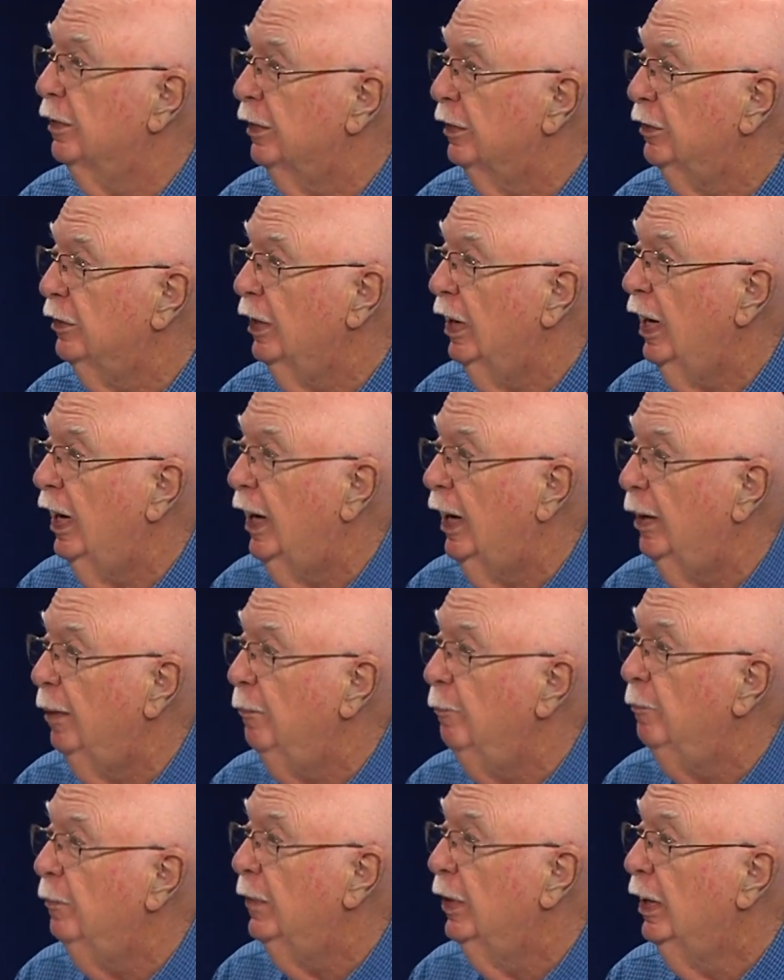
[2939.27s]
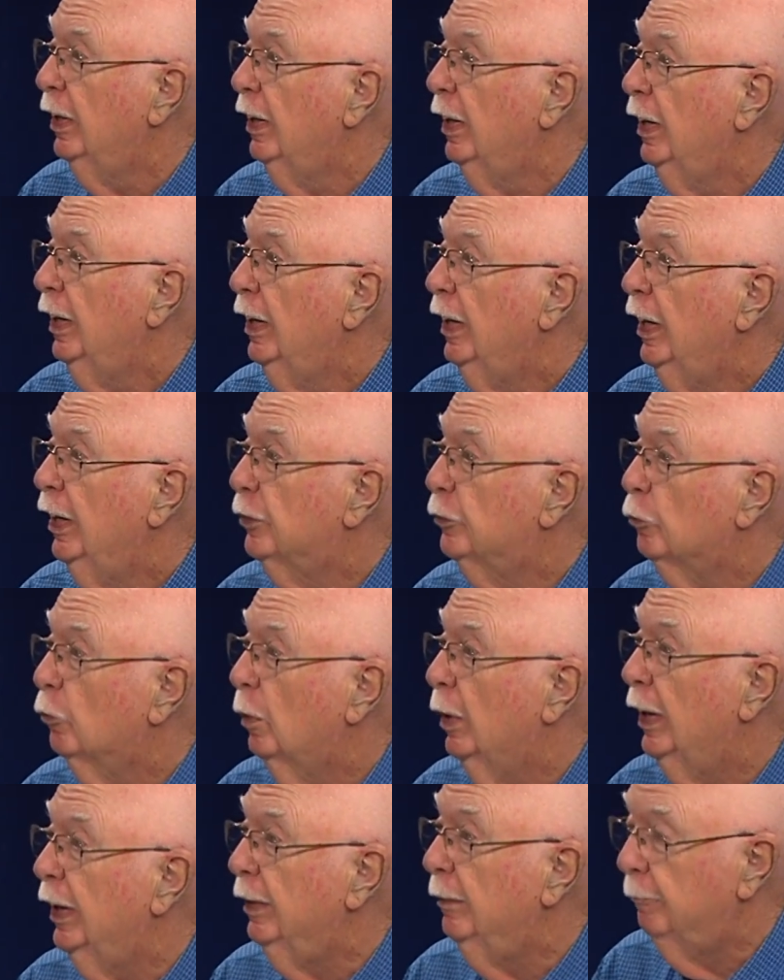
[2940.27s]
of the time. It's right. It's
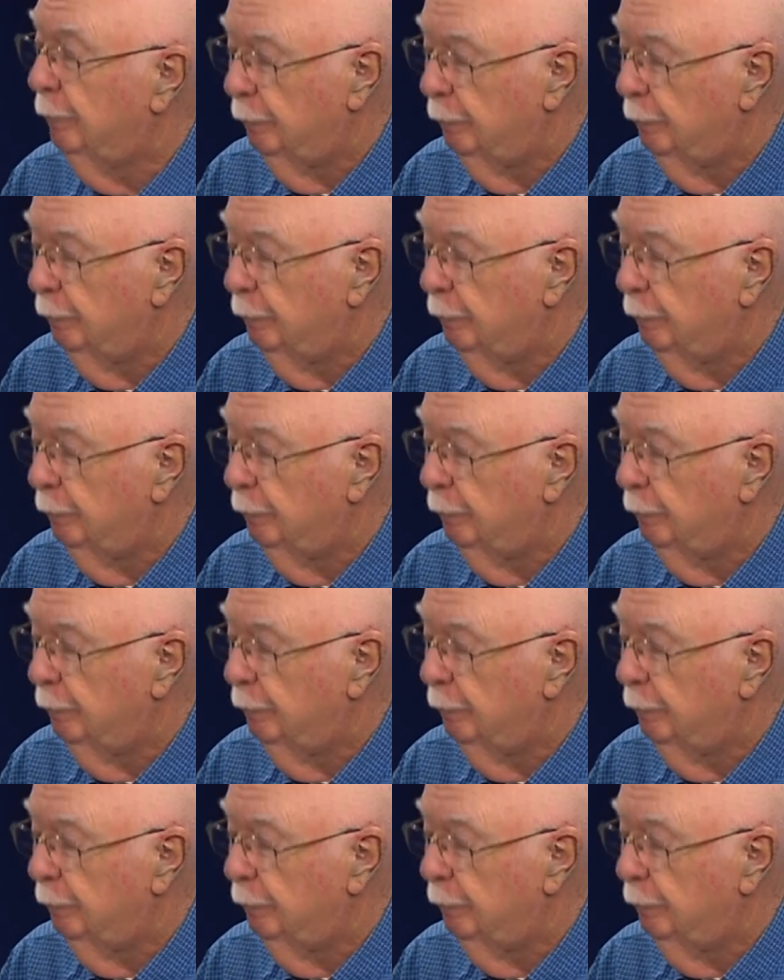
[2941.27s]
right.